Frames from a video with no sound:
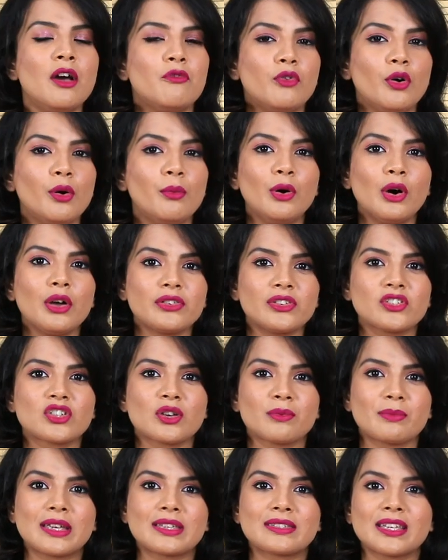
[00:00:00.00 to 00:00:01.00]
for more such
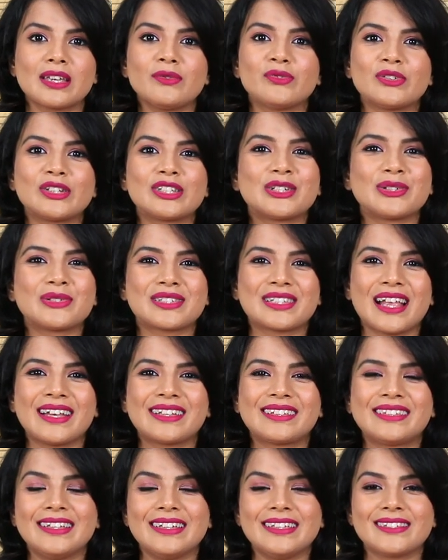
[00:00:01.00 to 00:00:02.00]
amazing videos
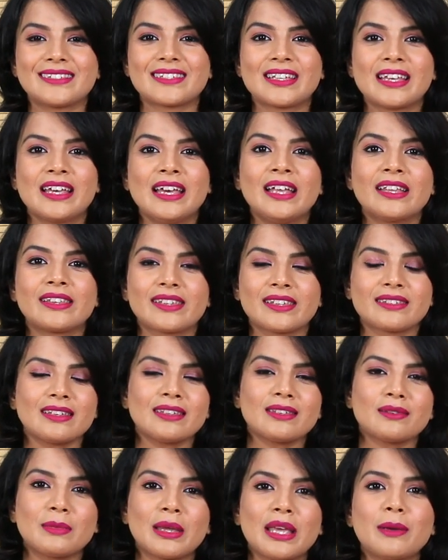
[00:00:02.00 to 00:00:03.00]
like these. This
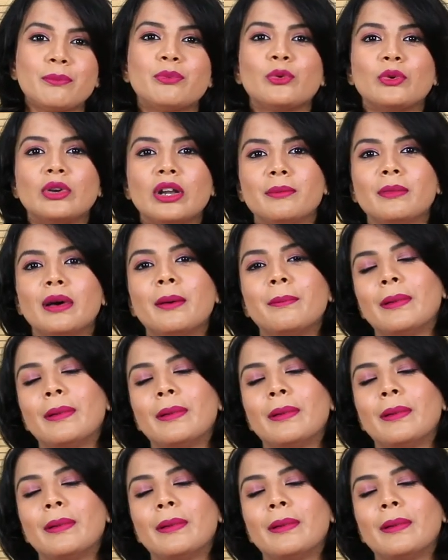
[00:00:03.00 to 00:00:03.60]
is me, Purnima